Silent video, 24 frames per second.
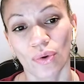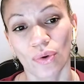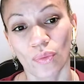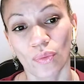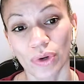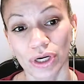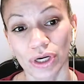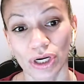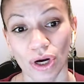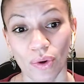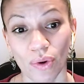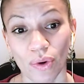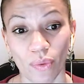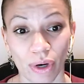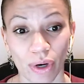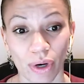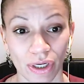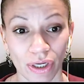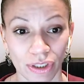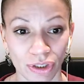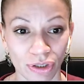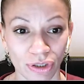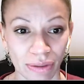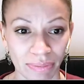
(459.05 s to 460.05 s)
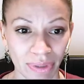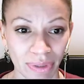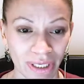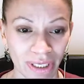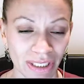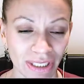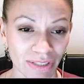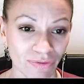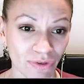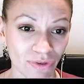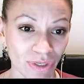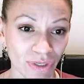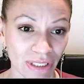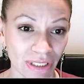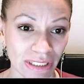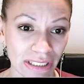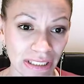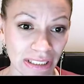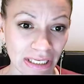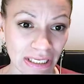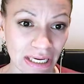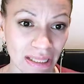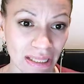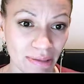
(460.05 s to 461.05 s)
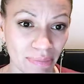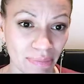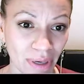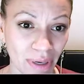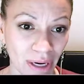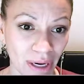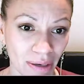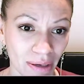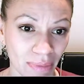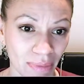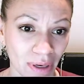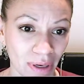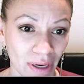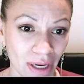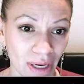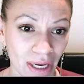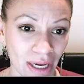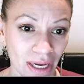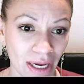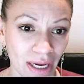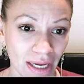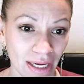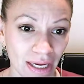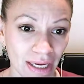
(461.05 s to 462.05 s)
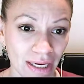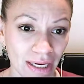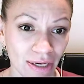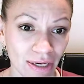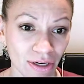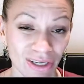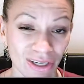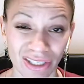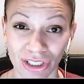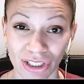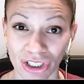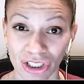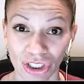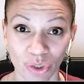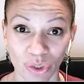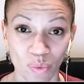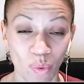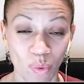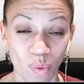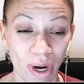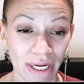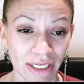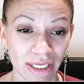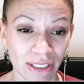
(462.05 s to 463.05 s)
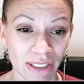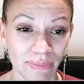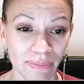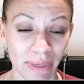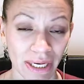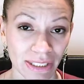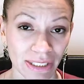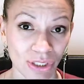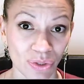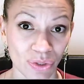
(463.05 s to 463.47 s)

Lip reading: we know where to trim, because if you can see at the bottom here, it's just white space.